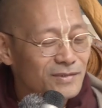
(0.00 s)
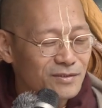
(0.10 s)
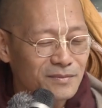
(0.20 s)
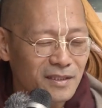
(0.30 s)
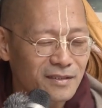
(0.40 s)

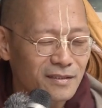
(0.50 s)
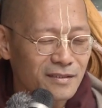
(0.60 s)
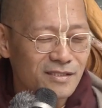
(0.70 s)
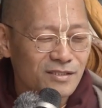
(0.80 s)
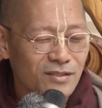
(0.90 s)
to Mother
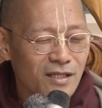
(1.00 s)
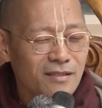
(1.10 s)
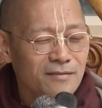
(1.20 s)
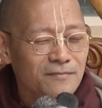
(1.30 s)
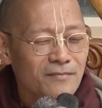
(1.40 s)

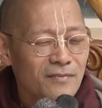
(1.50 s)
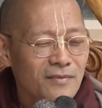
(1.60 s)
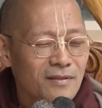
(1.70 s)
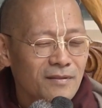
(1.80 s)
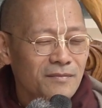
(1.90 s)
Yaśodā.
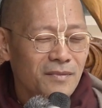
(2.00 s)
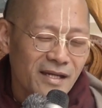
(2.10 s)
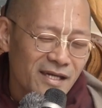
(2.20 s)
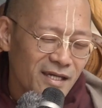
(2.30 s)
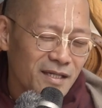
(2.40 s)

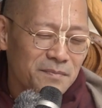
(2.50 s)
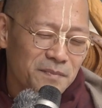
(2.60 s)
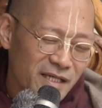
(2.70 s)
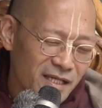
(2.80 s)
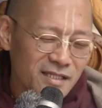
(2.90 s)
"Mai,
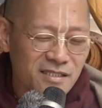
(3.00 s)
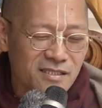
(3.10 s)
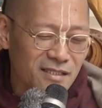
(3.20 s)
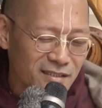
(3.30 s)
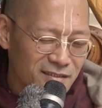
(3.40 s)

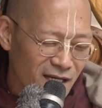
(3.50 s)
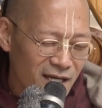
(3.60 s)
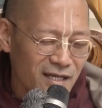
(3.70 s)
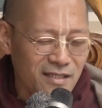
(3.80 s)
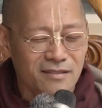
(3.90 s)
please
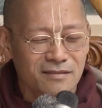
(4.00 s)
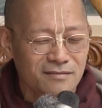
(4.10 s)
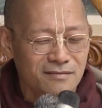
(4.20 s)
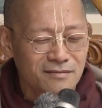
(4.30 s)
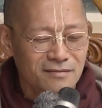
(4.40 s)
untie
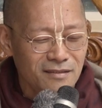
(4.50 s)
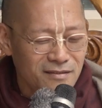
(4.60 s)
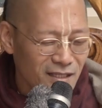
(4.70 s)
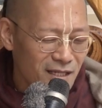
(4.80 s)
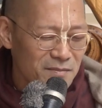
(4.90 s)

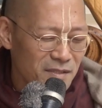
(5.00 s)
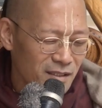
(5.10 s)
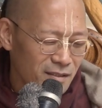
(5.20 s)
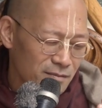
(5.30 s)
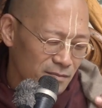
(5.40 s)

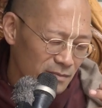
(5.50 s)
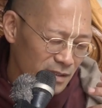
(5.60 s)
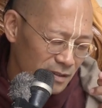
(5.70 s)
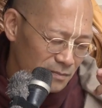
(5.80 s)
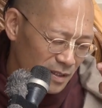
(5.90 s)

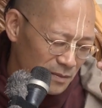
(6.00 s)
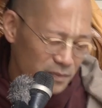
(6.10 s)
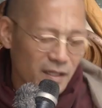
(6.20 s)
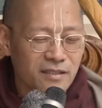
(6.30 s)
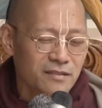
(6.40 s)
my
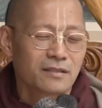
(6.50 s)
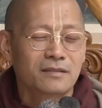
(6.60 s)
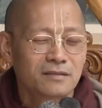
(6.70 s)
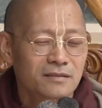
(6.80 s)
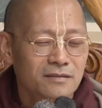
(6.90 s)
brother.
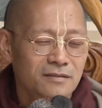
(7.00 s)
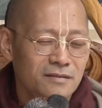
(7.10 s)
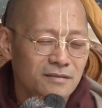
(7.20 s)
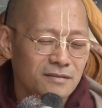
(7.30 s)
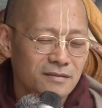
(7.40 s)

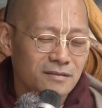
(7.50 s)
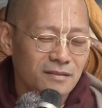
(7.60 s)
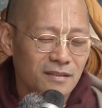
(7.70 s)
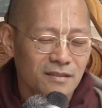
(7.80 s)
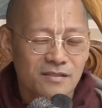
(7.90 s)

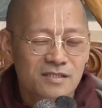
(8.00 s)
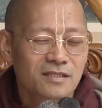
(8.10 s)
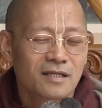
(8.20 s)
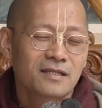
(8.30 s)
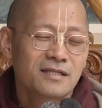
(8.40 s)
It looks
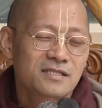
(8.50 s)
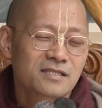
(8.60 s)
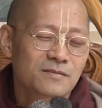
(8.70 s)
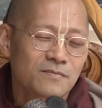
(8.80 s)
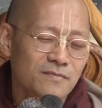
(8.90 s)
like
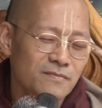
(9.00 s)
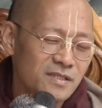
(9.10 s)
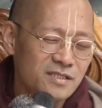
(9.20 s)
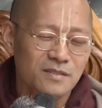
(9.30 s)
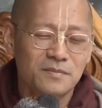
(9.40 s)
he's
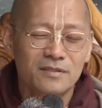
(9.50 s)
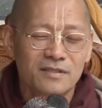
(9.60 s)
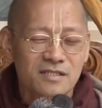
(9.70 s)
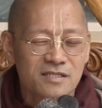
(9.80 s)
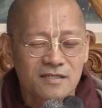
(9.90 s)
miserable,
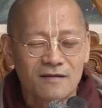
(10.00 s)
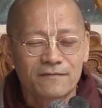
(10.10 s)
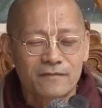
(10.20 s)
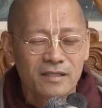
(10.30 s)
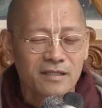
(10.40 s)
he's
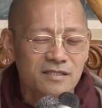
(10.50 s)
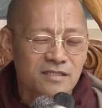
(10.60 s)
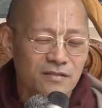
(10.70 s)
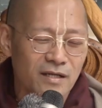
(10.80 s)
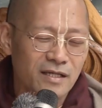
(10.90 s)
suffering, he's
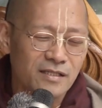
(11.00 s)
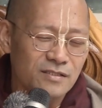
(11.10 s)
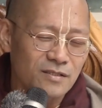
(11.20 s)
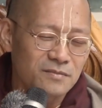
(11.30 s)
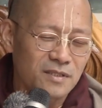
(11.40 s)
crying
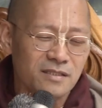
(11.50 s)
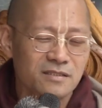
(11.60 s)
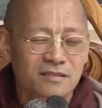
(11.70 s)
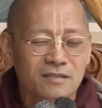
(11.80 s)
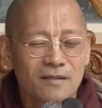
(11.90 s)
so
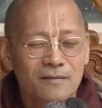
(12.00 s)
much."